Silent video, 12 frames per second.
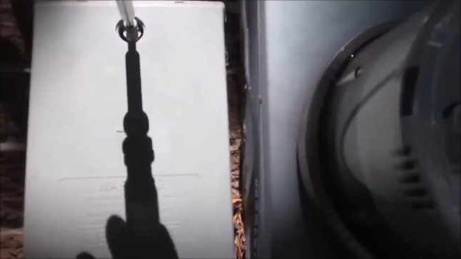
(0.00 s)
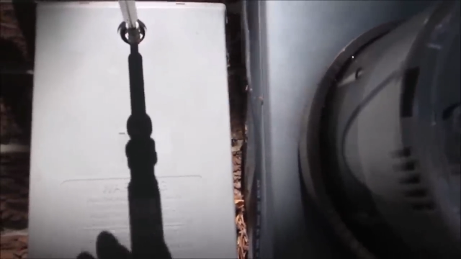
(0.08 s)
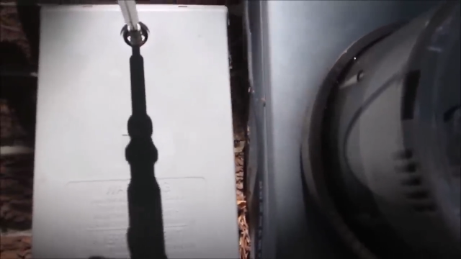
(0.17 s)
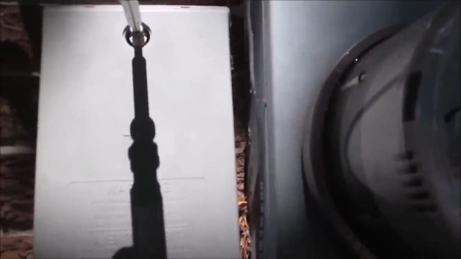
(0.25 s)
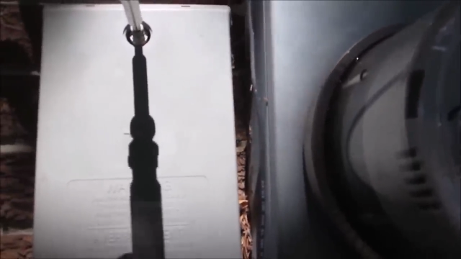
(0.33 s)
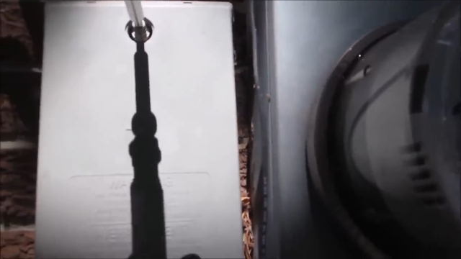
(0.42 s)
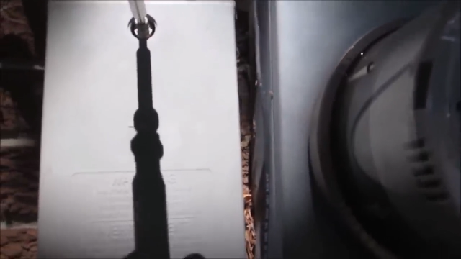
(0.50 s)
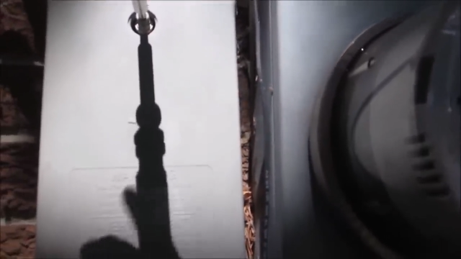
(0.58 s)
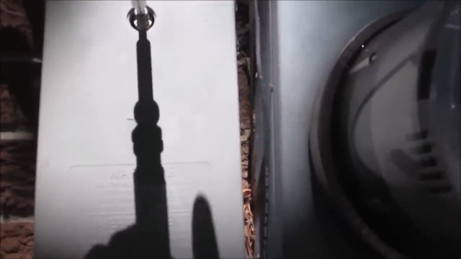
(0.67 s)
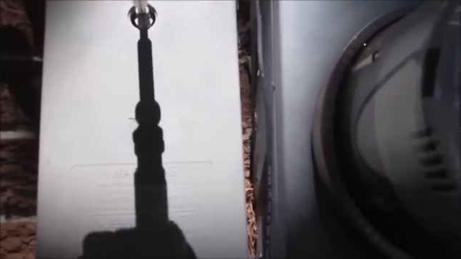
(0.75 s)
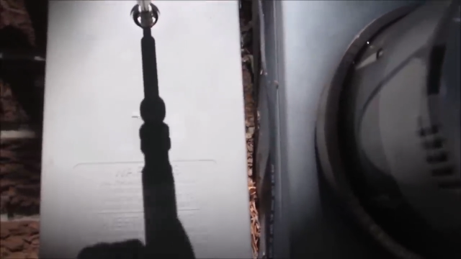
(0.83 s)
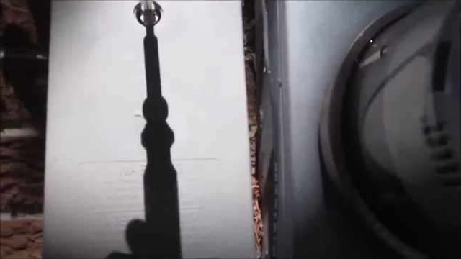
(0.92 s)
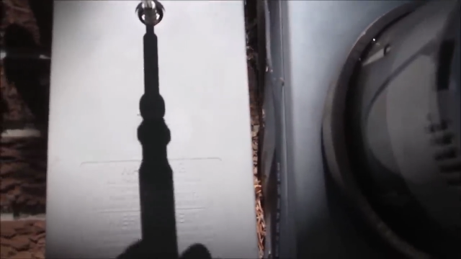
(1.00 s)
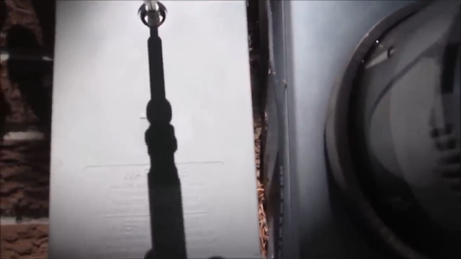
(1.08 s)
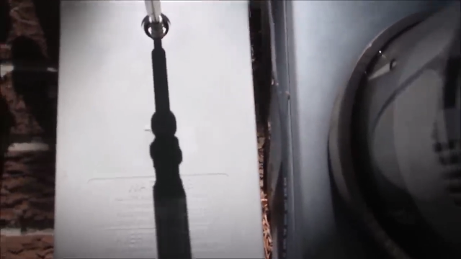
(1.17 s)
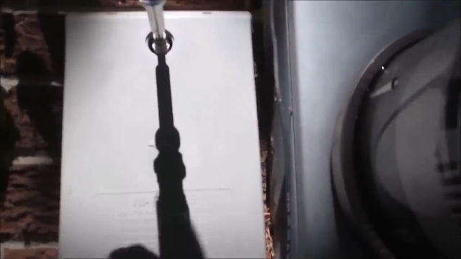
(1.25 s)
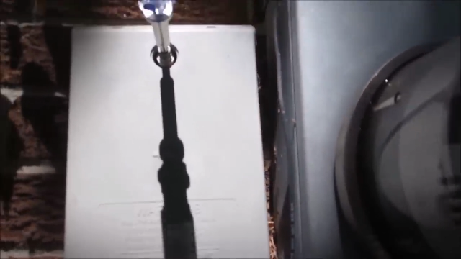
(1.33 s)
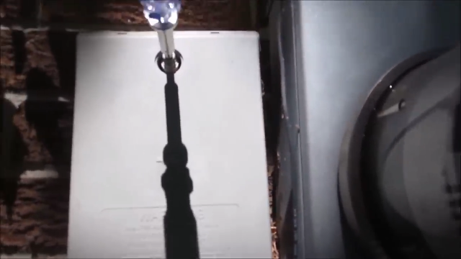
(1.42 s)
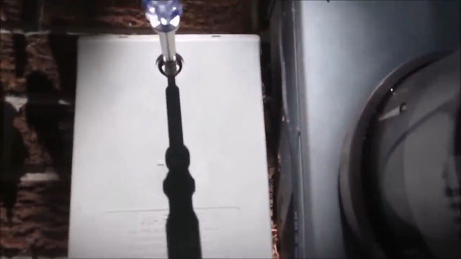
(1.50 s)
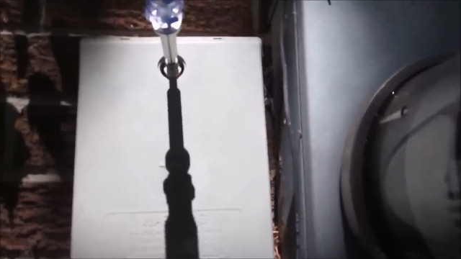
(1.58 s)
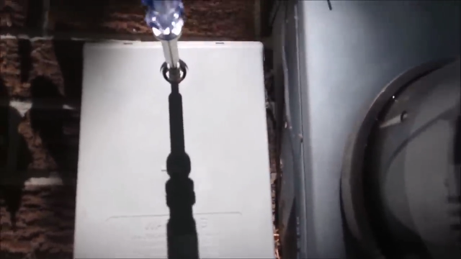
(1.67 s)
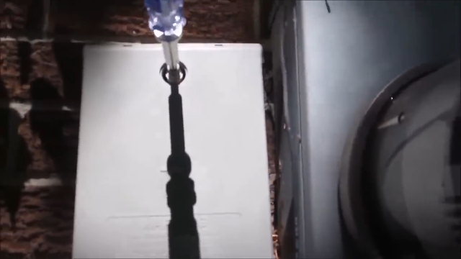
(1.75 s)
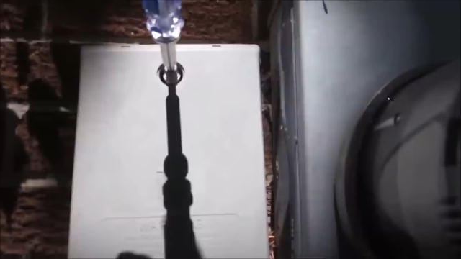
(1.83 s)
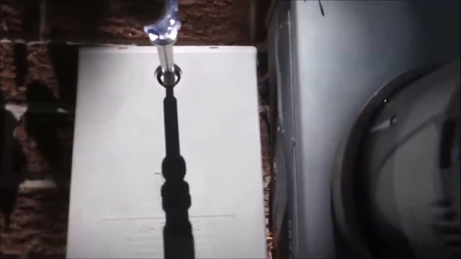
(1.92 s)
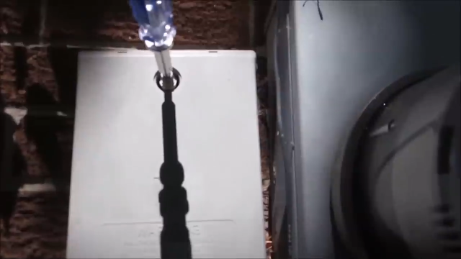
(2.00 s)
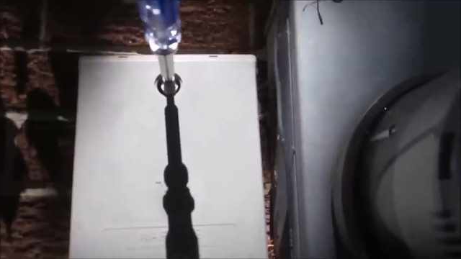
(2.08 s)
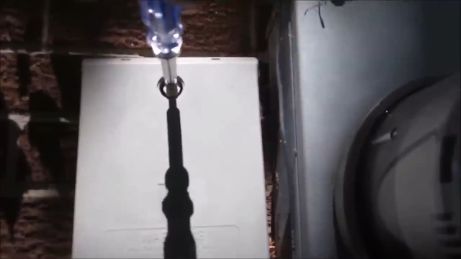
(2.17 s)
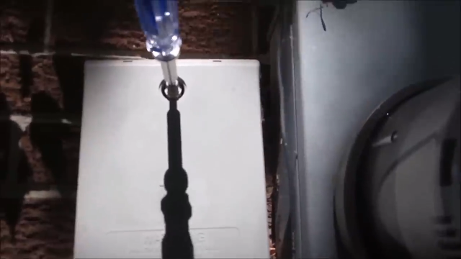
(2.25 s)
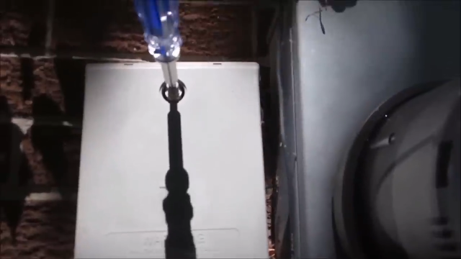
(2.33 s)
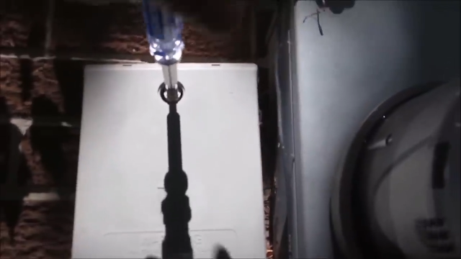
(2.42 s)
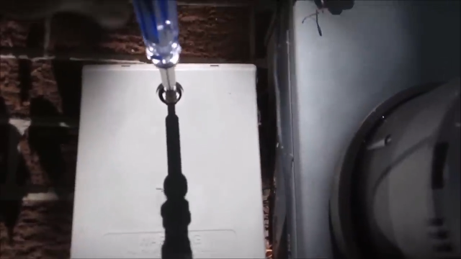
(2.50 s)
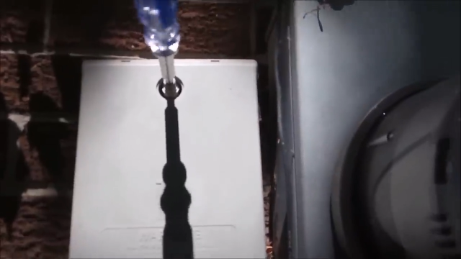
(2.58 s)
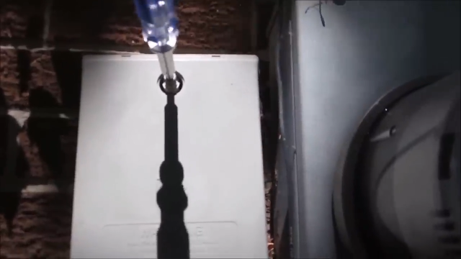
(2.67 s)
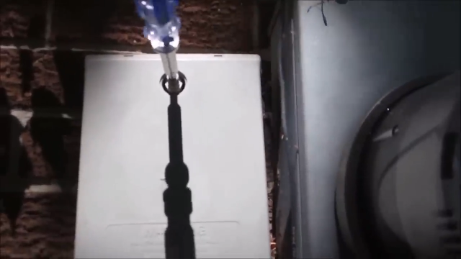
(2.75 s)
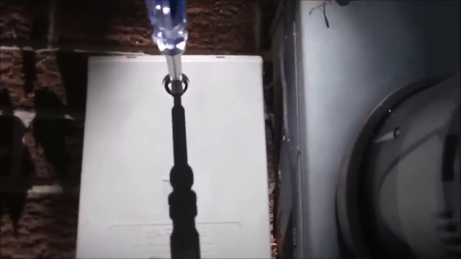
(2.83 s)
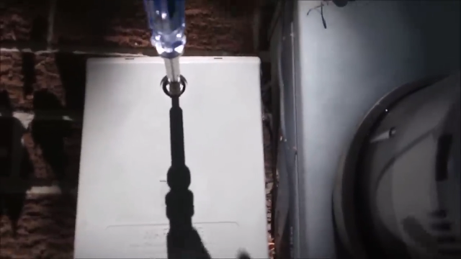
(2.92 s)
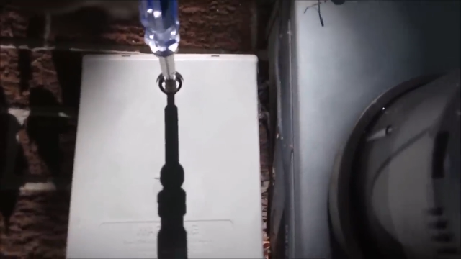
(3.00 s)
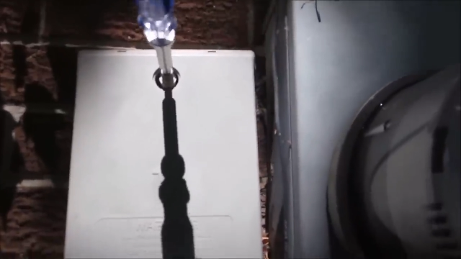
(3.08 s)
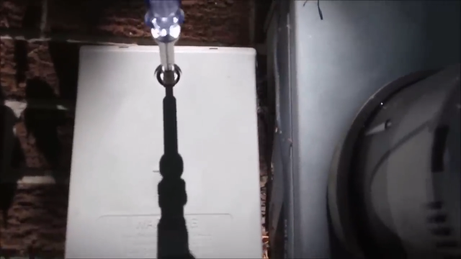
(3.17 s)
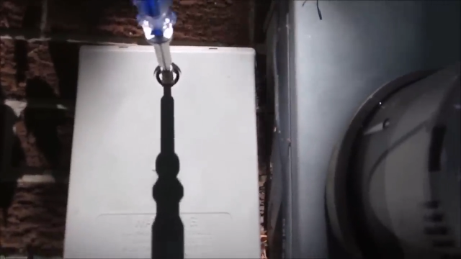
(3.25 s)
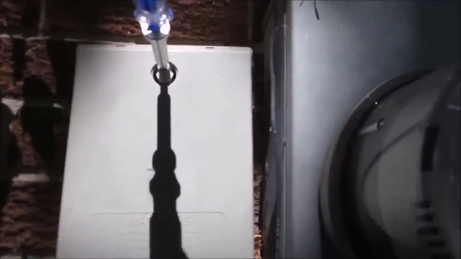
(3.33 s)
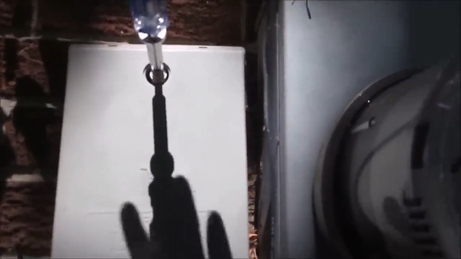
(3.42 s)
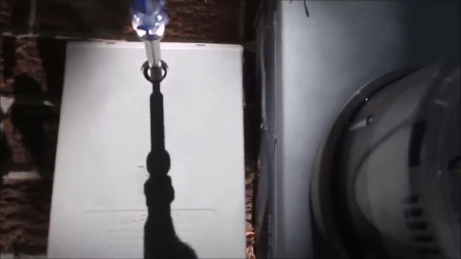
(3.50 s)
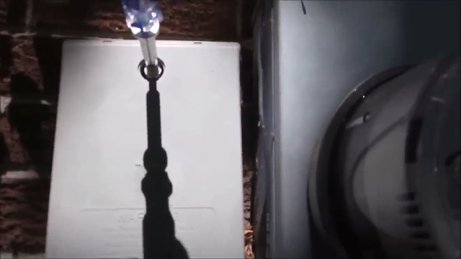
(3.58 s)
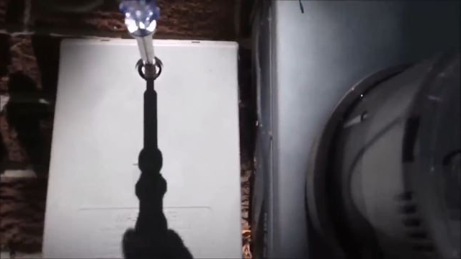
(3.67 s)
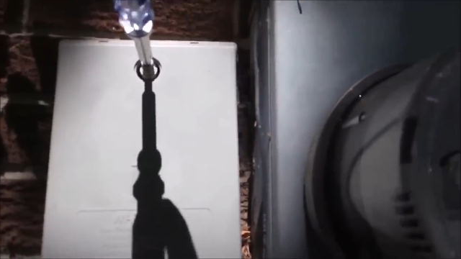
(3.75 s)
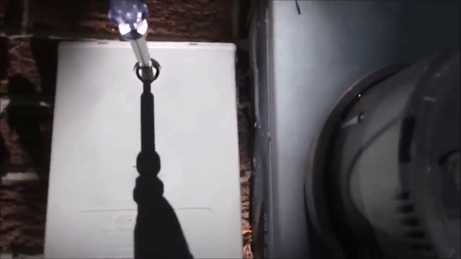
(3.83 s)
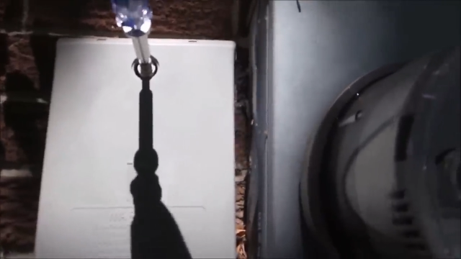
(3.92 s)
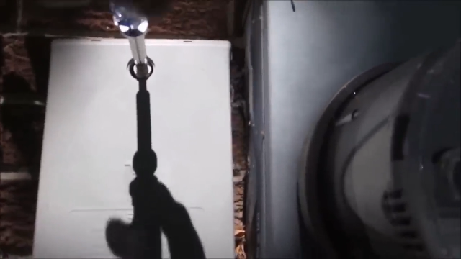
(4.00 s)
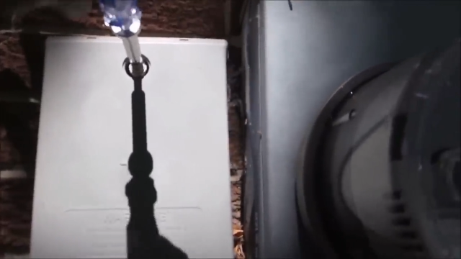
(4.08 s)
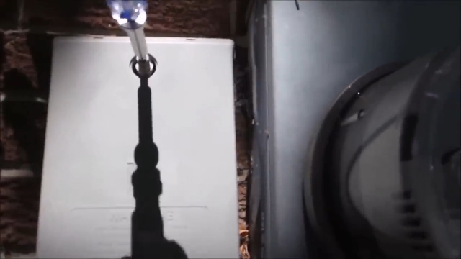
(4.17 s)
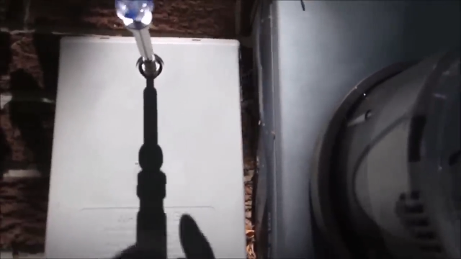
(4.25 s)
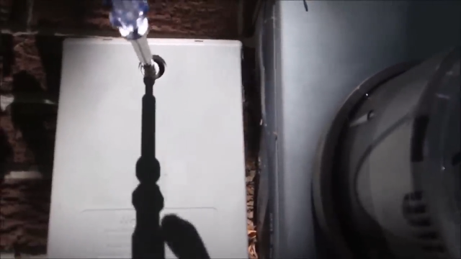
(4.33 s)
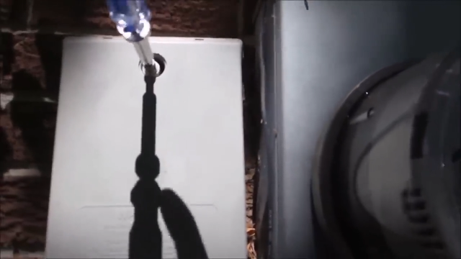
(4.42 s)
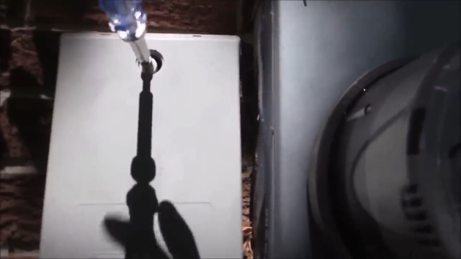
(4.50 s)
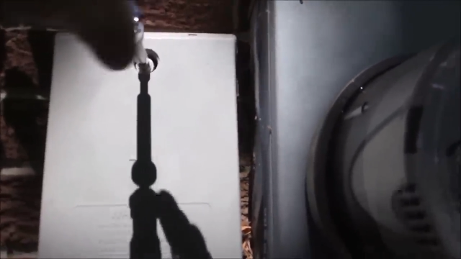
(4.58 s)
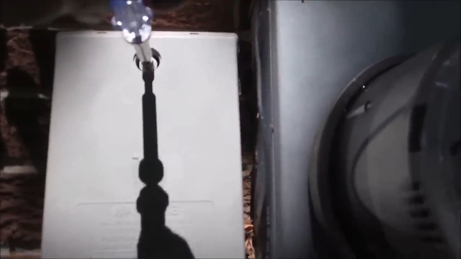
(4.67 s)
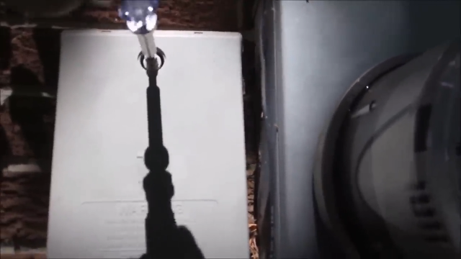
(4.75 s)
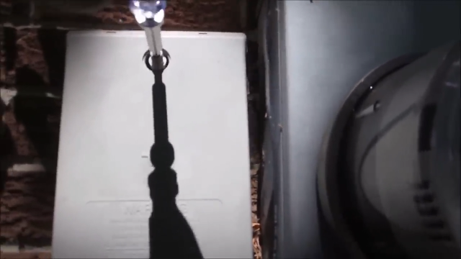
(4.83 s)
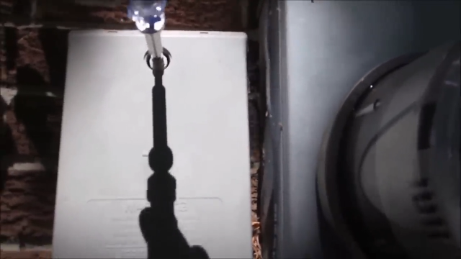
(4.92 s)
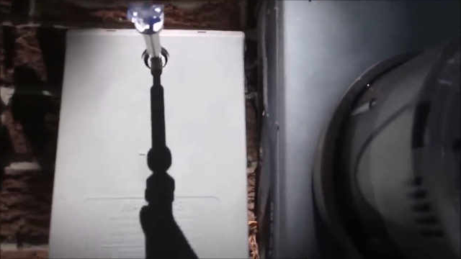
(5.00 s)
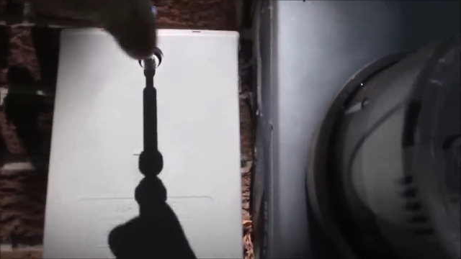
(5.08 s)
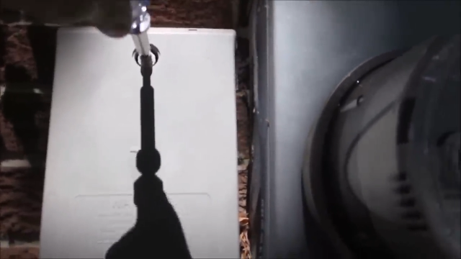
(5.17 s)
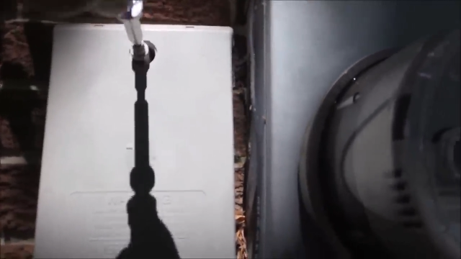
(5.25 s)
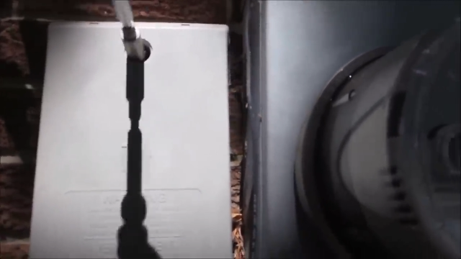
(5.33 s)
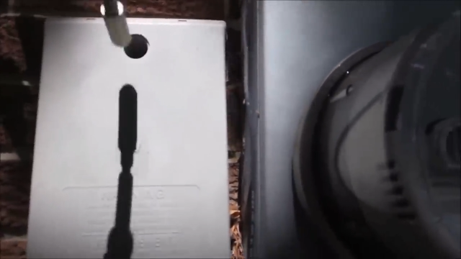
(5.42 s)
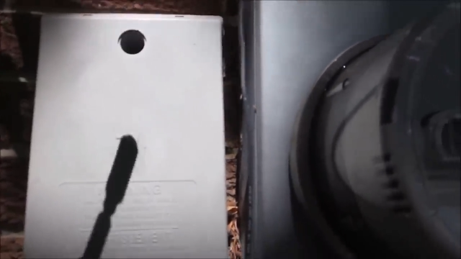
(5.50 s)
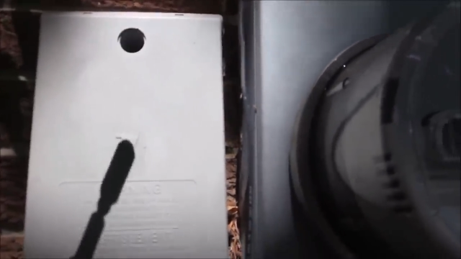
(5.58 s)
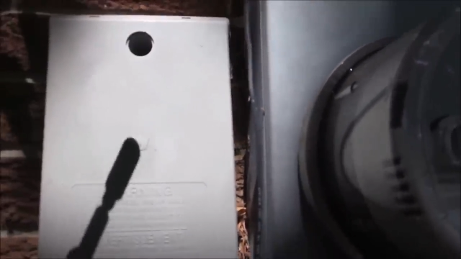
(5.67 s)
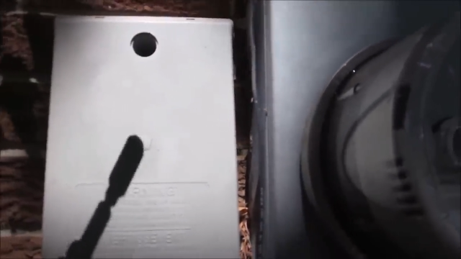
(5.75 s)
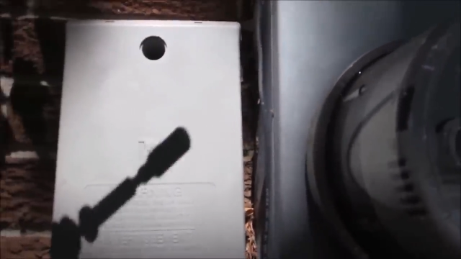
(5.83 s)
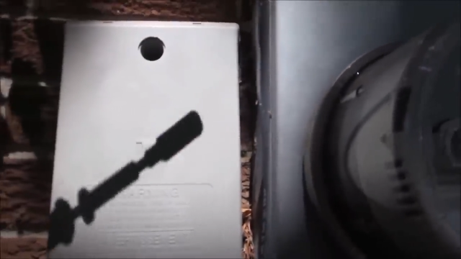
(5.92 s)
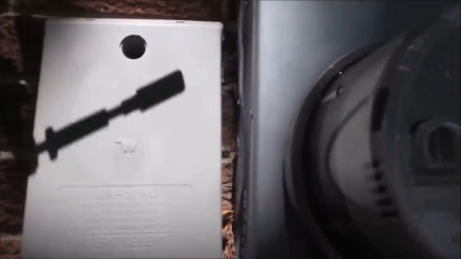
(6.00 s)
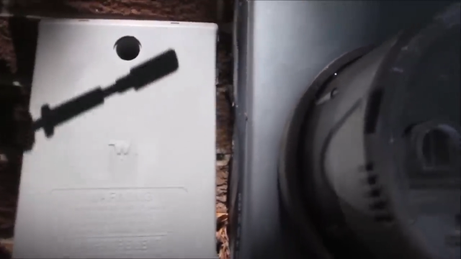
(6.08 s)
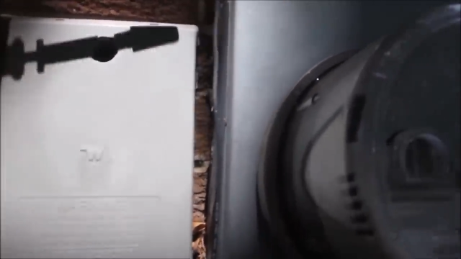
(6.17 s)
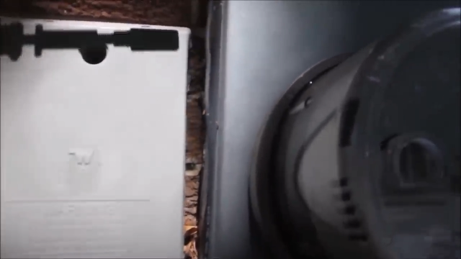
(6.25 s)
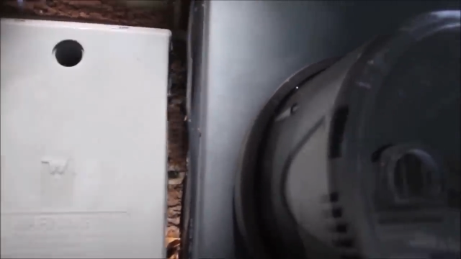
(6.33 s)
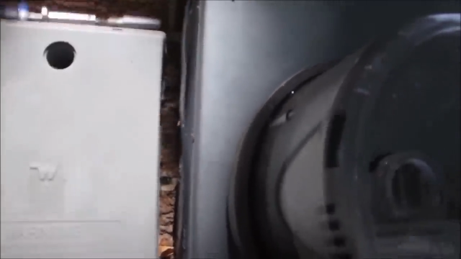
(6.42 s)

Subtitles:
[unreadable: no face in view]